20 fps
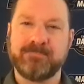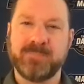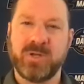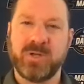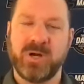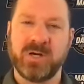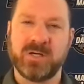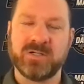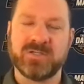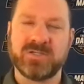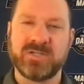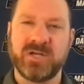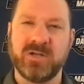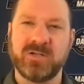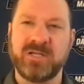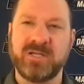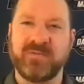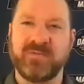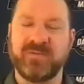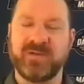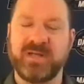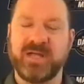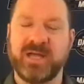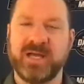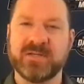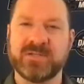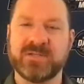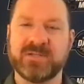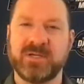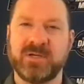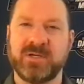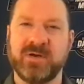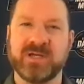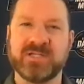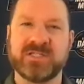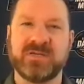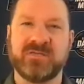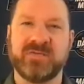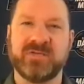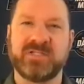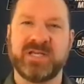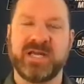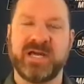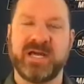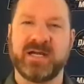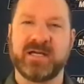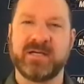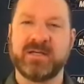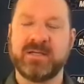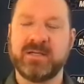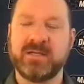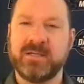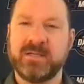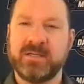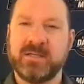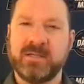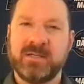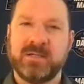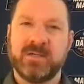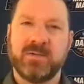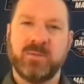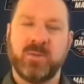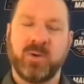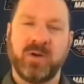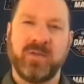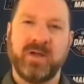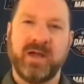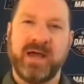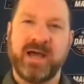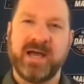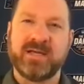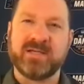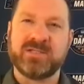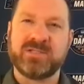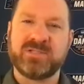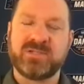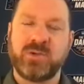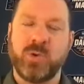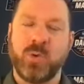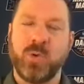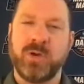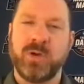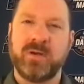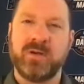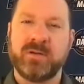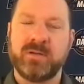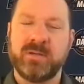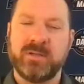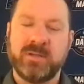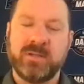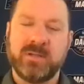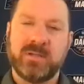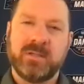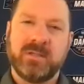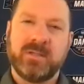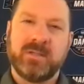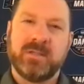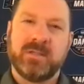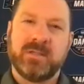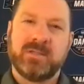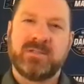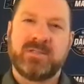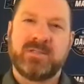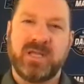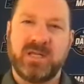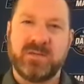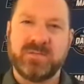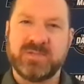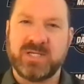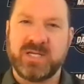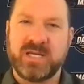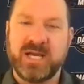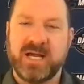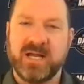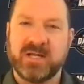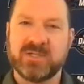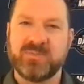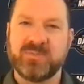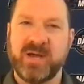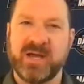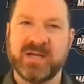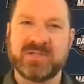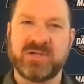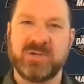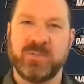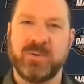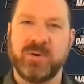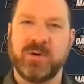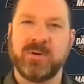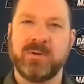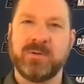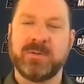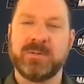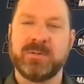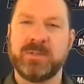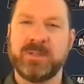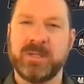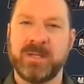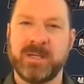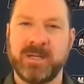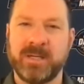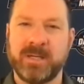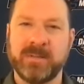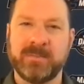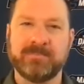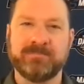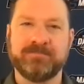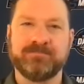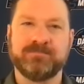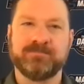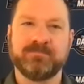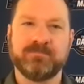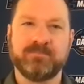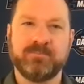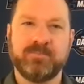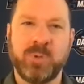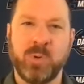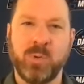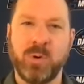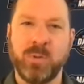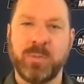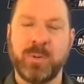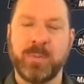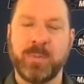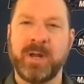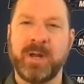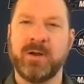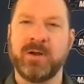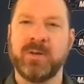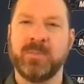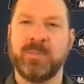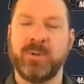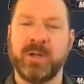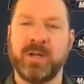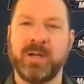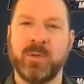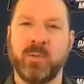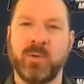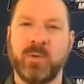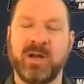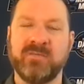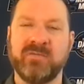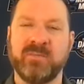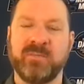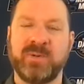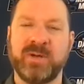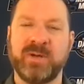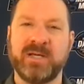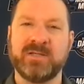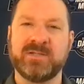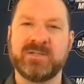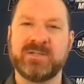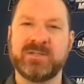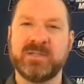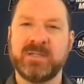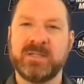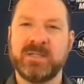Arkansas definitely has an aggressive attack, one of the highest scoring teams in college basketball. But we're prepared to play at whatever pace